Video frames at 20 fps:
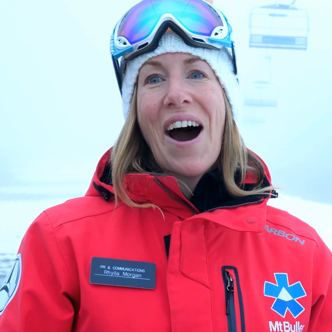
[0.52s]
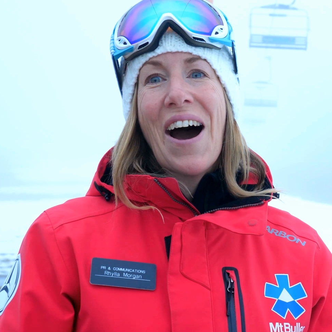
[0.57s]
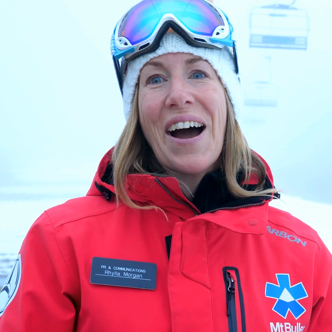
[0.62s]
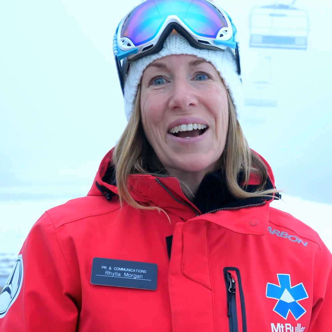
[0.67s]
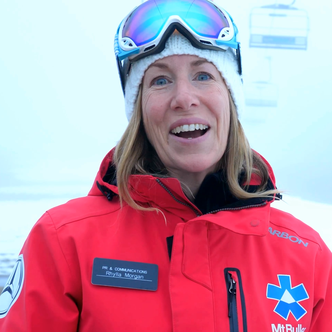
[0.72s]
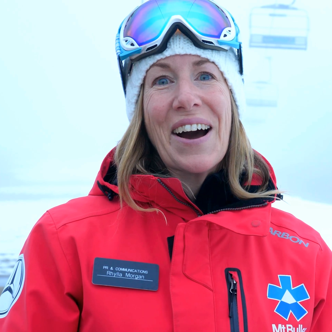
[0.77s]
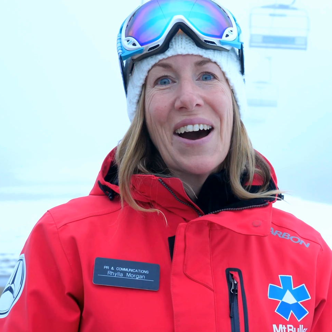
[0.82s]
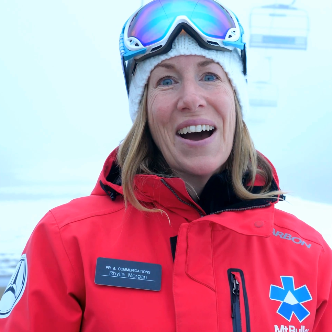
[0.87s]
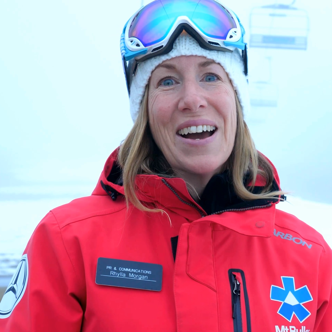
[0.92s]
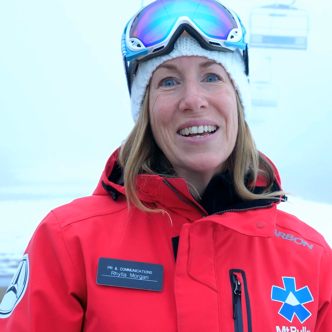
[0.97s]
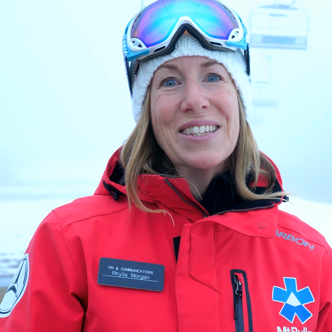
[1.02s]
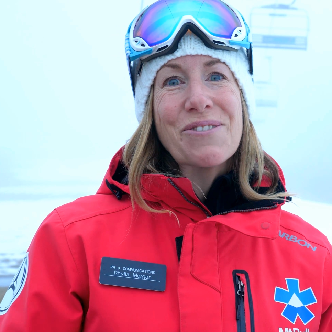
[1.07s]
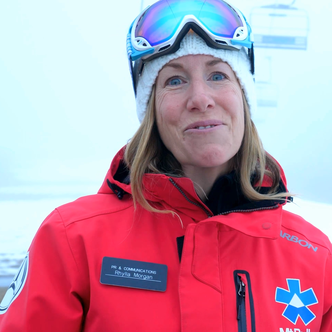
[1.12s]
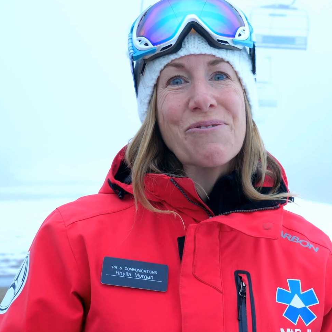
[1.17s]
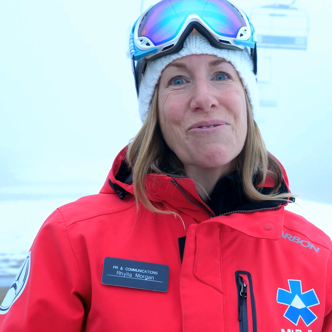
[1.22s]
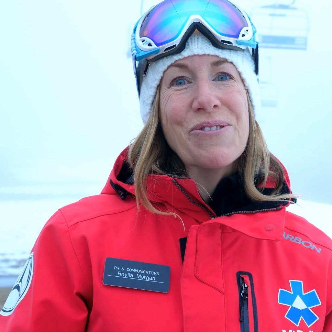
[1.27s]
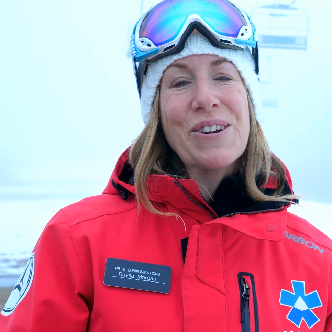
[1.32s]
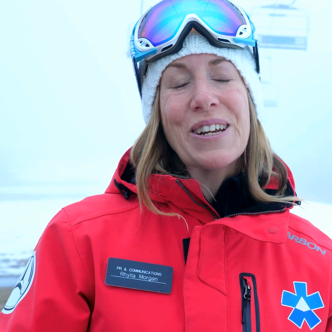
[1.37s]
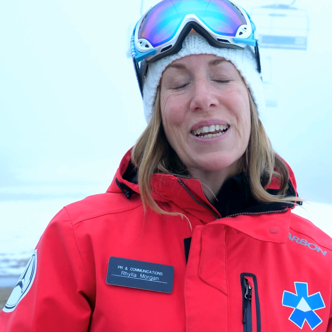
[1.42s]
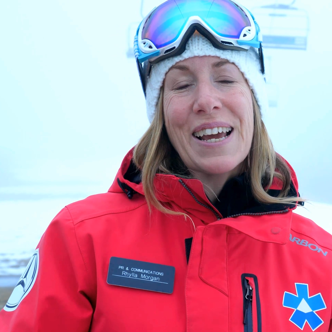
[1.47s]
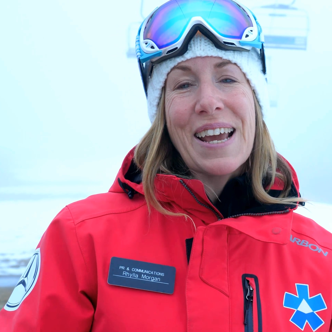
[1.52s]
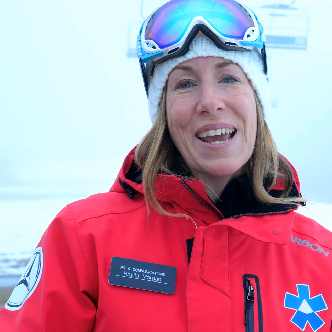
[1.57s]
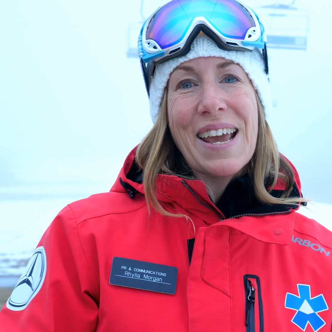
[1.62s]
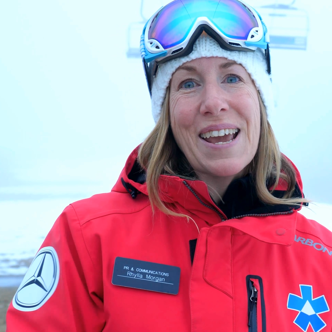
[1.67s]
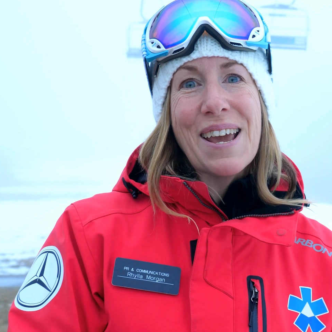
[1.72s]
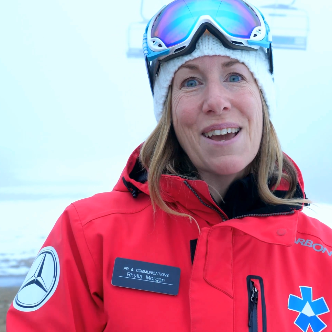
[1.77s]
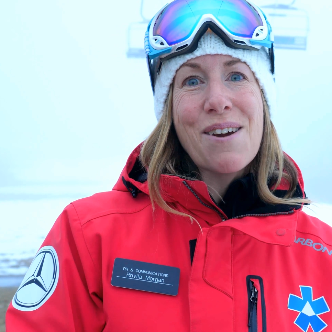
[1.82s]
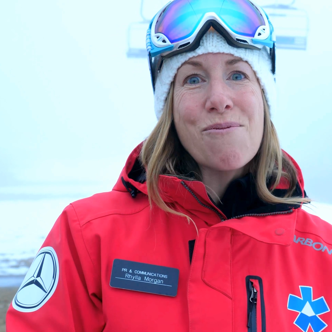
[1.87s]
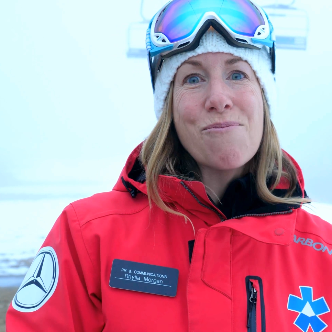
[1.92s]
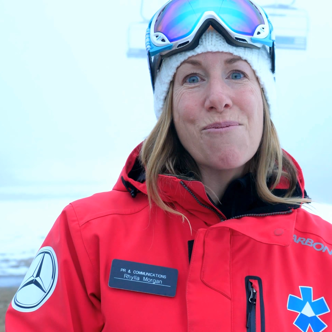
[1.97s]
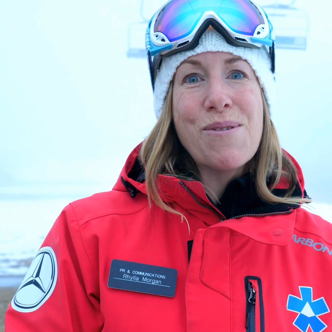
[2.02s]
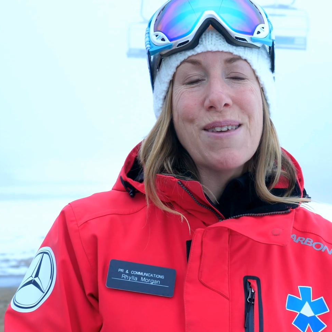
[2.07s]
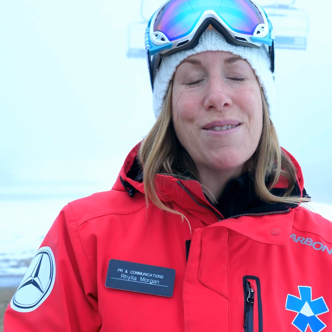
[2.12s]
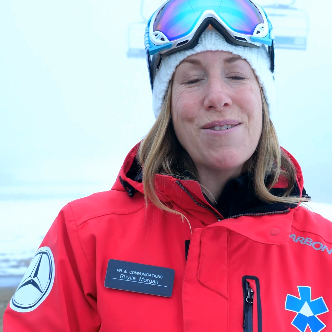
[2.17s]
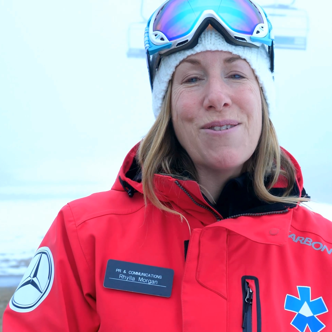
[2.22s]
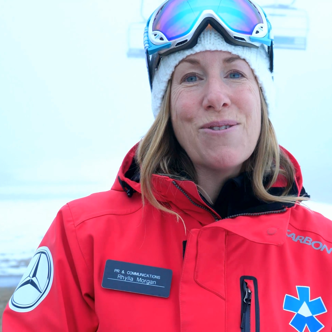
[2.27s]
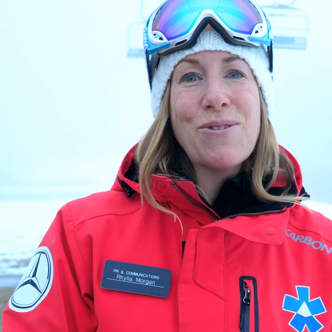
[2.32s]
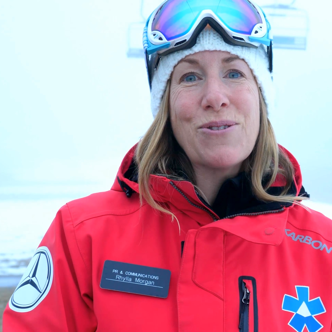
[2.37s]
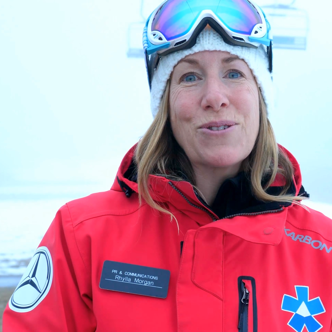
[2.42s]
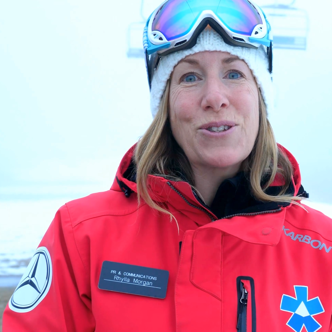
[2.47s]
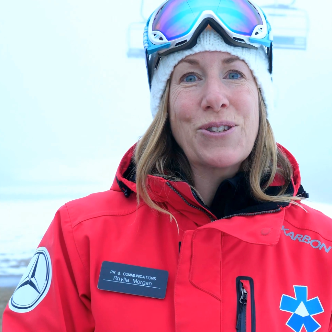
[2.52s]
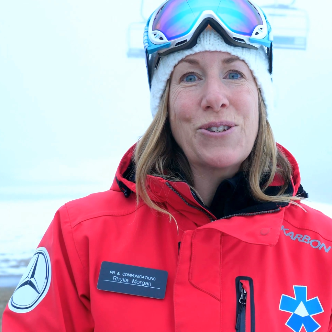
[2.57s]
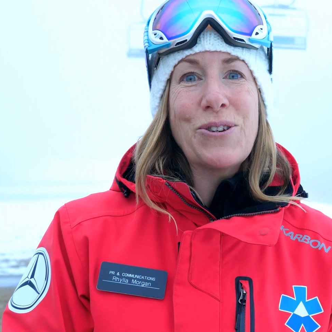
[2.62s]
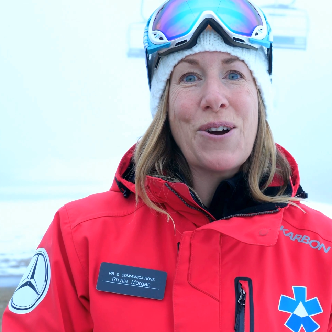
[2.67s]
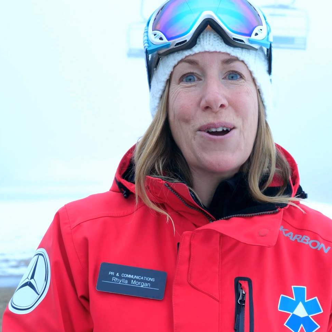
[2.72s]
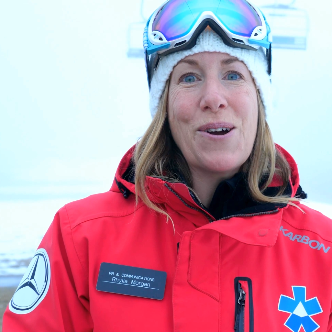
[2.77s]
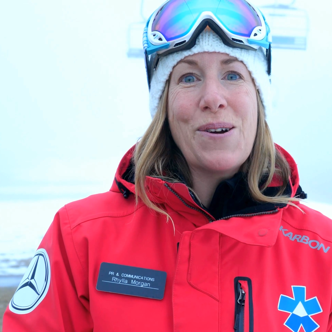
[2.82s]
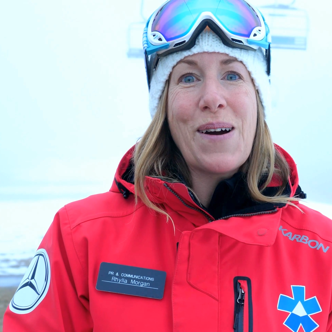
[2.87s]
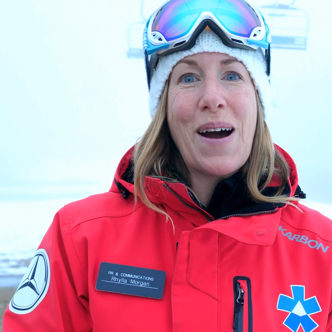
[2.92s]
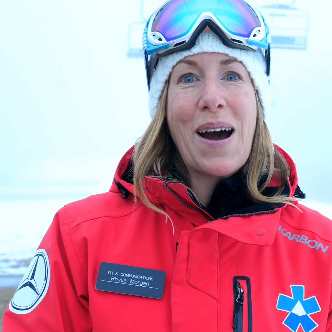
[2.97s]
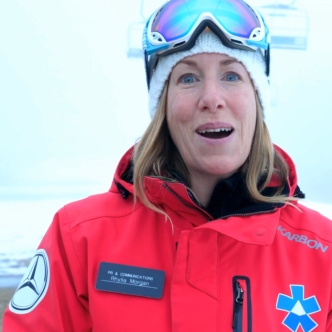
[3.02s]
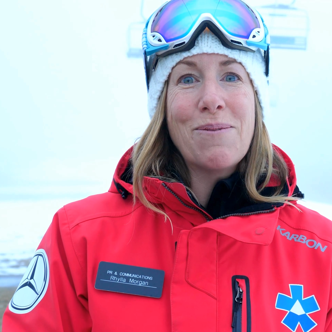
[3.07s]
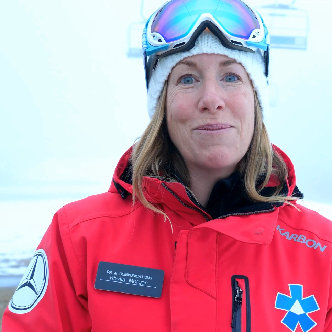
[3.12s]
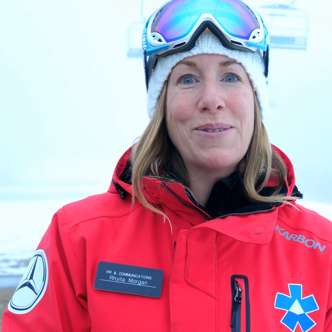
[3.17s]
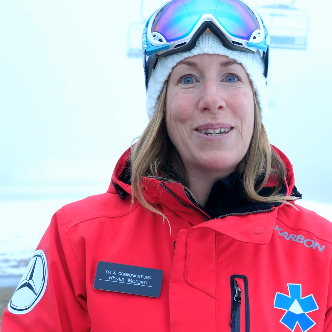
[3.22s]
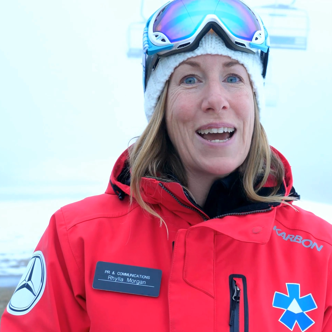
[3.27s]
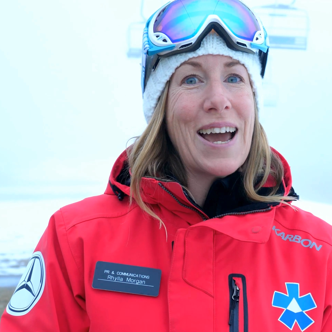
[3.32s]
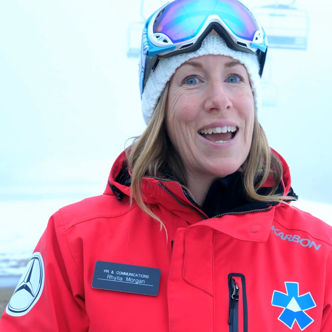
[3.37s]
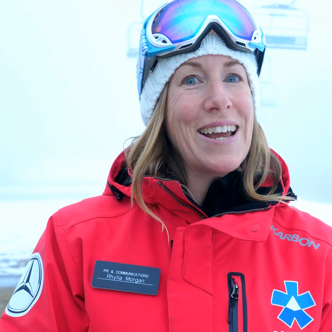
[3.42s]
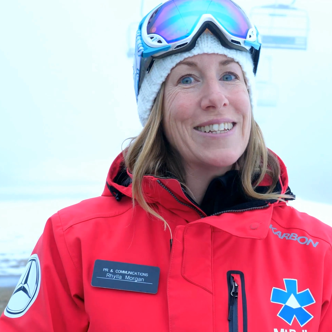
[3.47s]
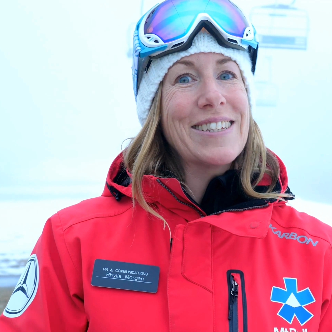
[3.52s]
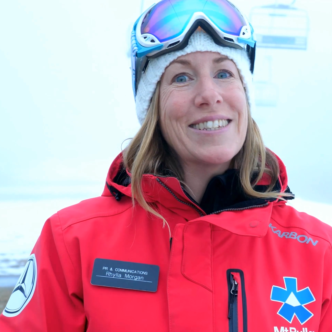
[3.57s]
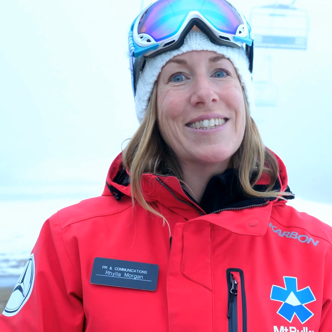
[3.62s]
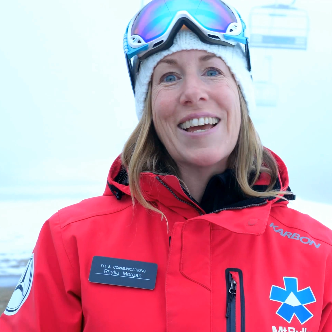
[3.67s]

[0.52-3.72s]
Hi guys, Rilla here with your snow update.